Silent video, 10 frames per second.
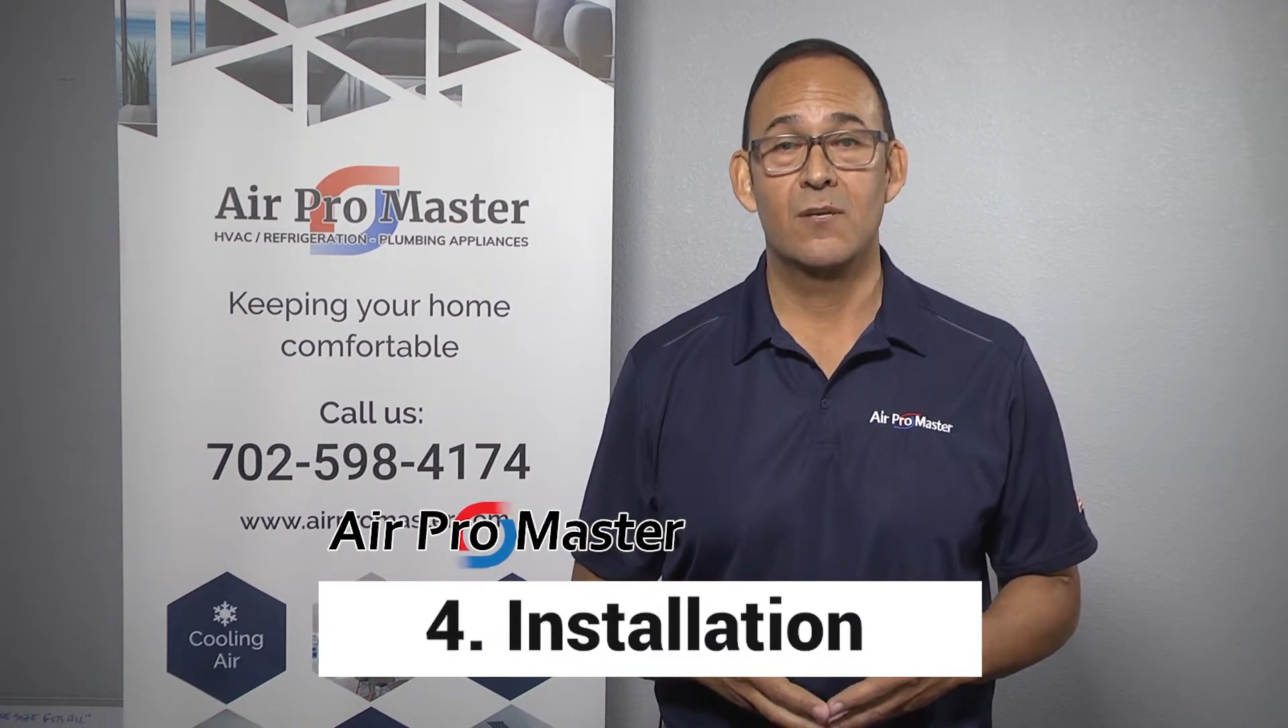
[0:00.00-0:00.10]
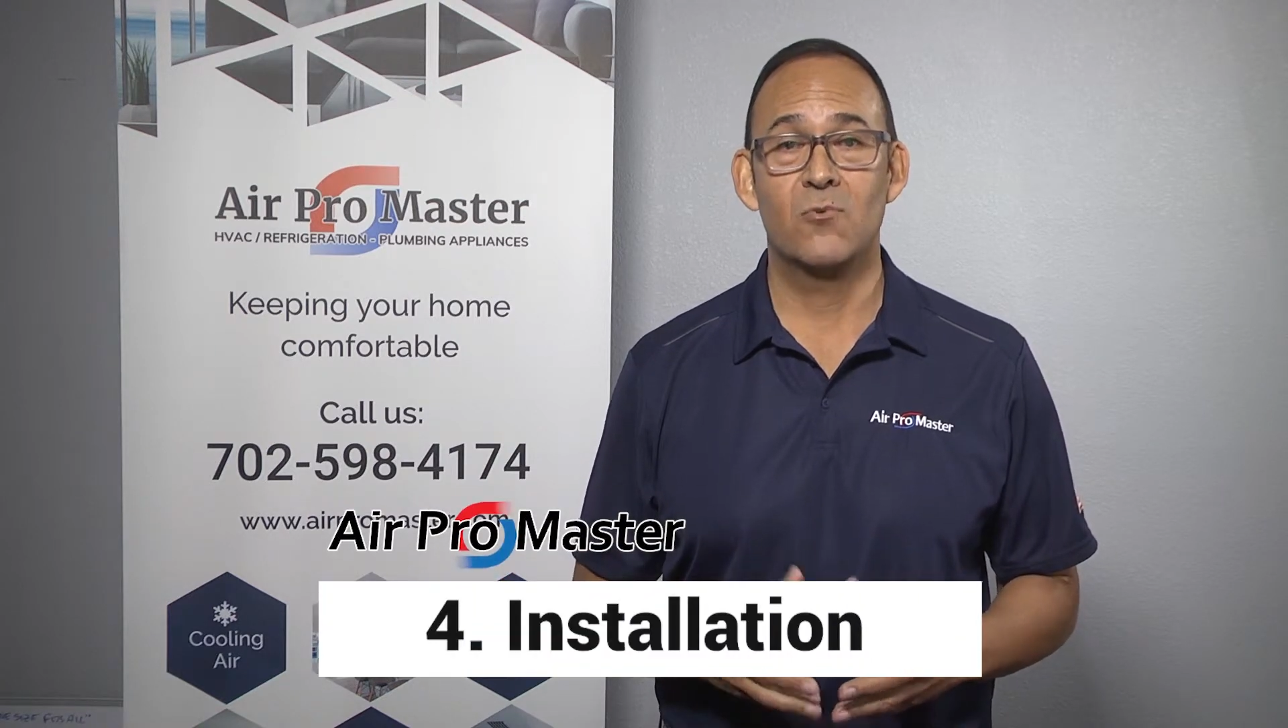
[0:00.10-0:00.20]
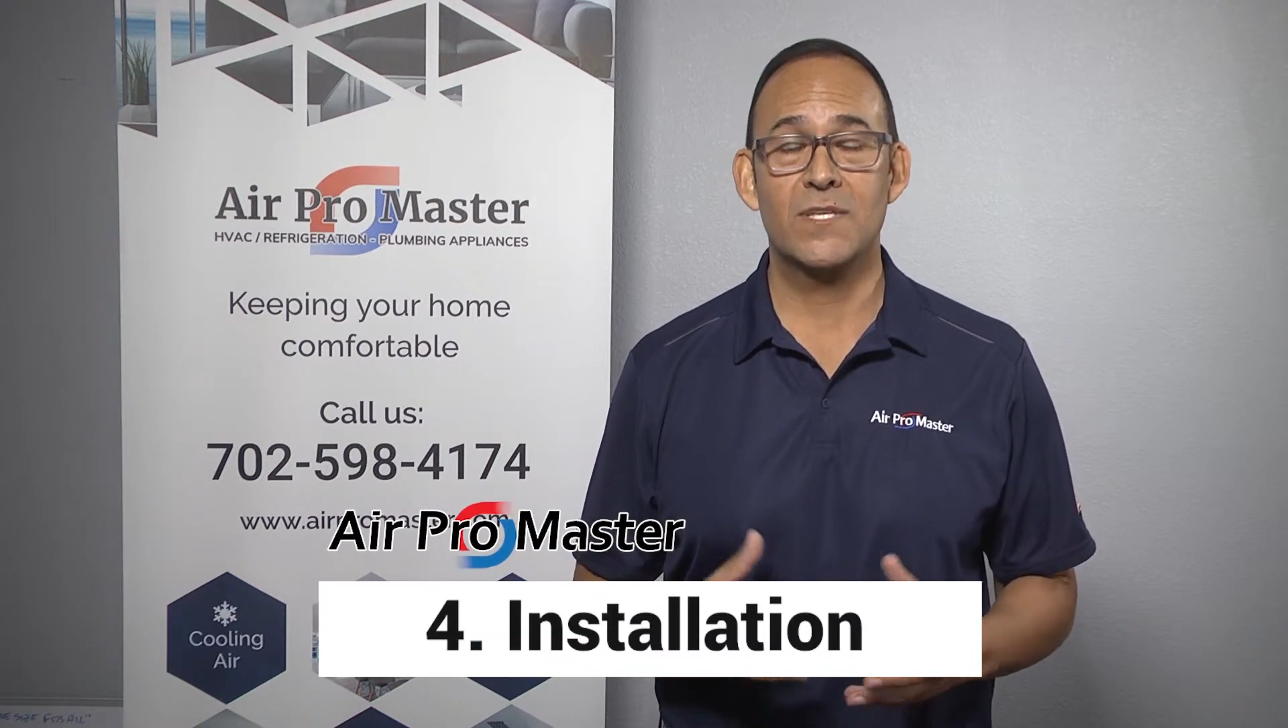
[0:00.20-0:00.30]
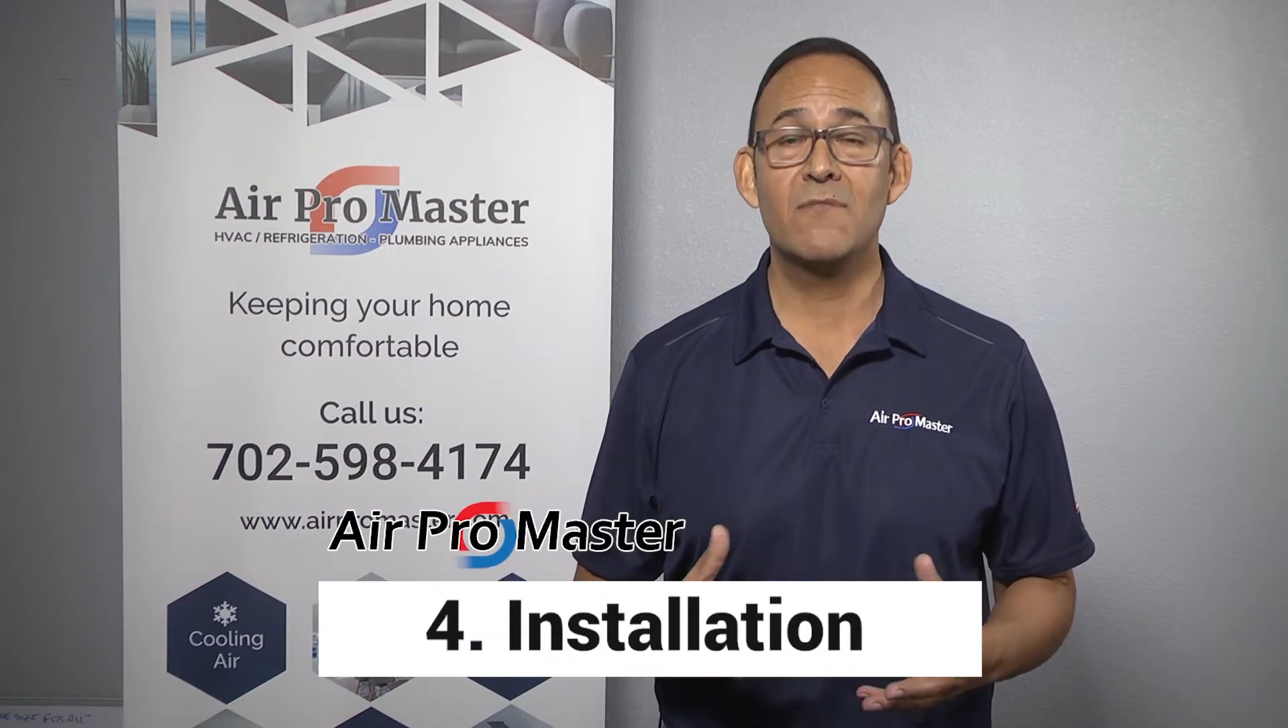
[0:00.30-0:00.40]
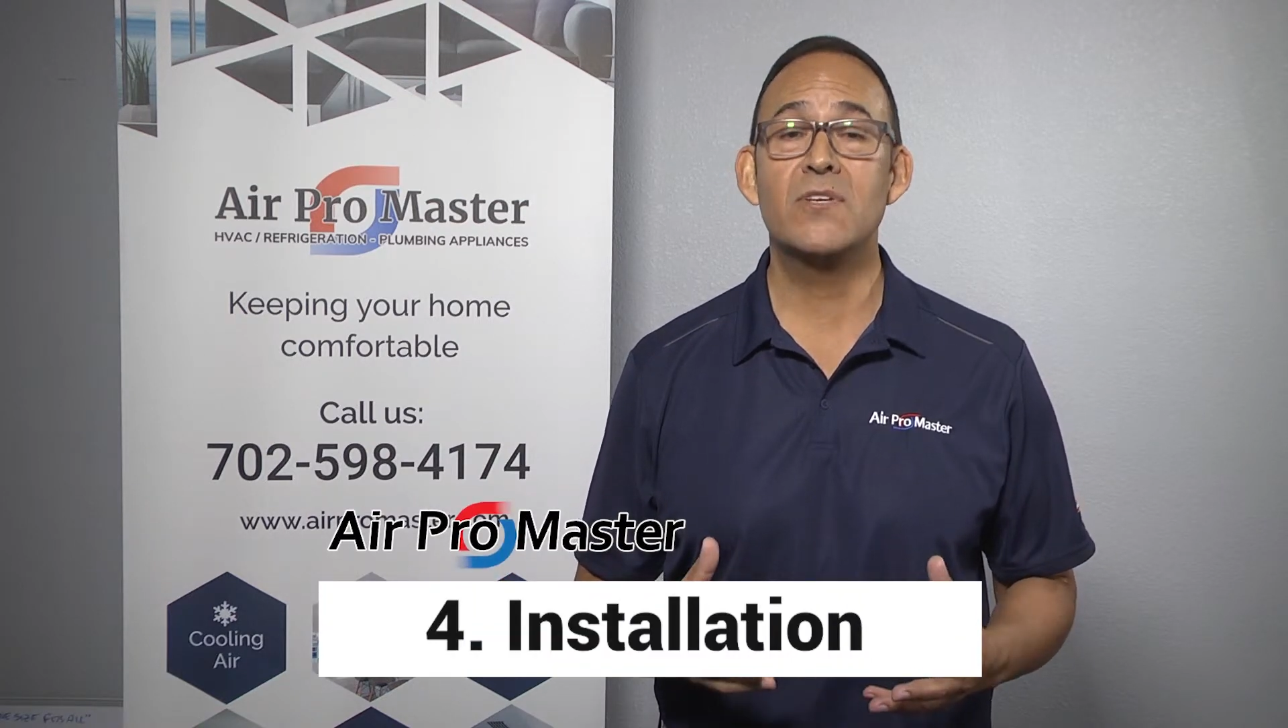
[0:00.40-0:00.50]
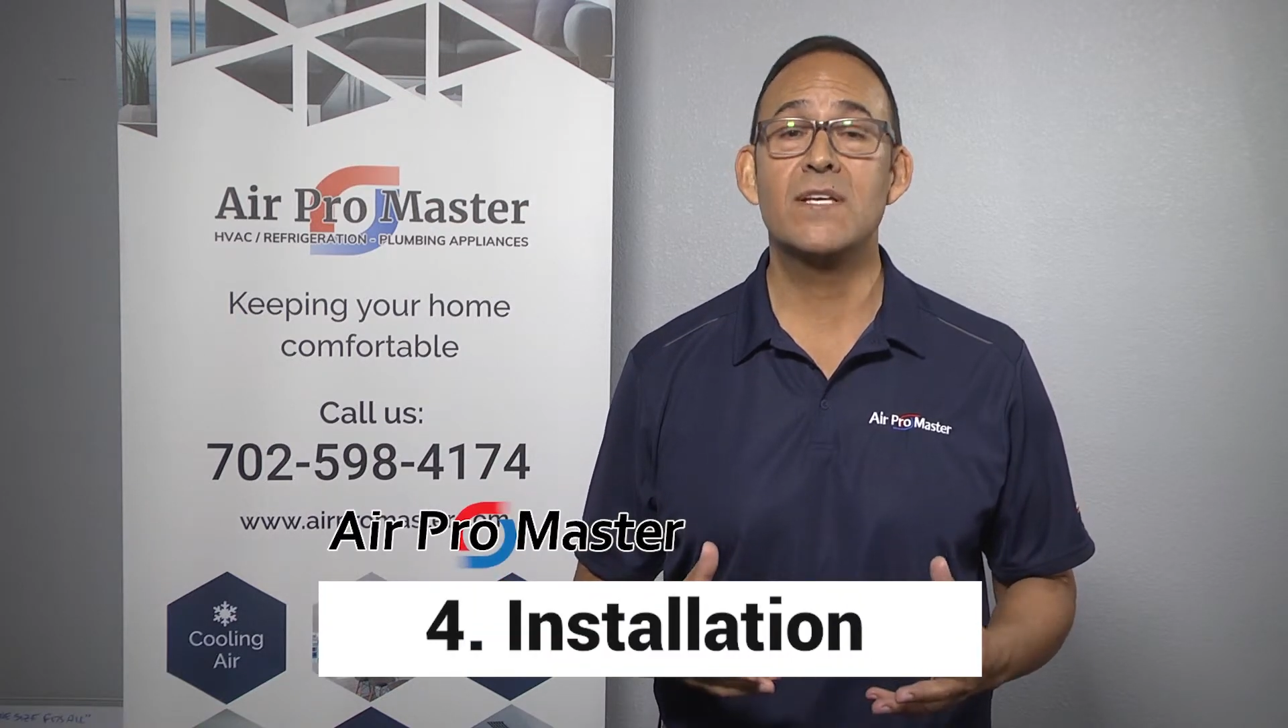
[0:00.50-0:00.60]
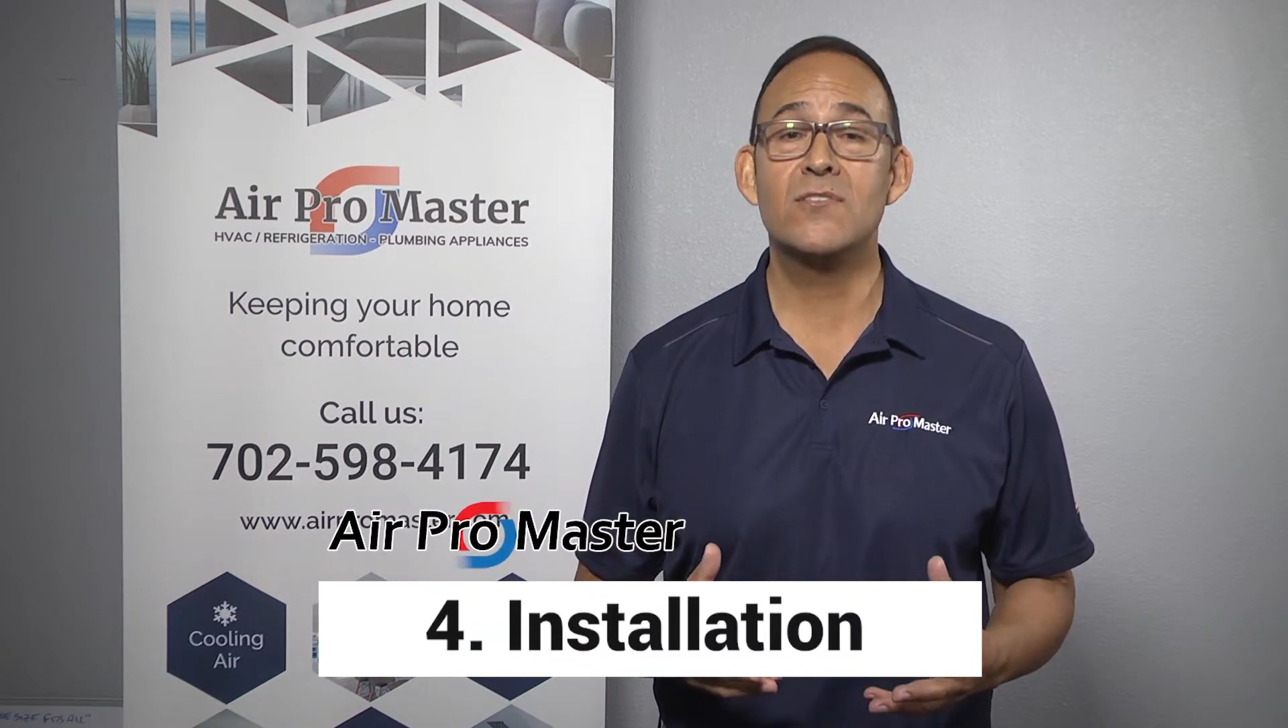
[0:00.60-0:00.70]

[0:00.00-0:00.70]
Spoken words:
With every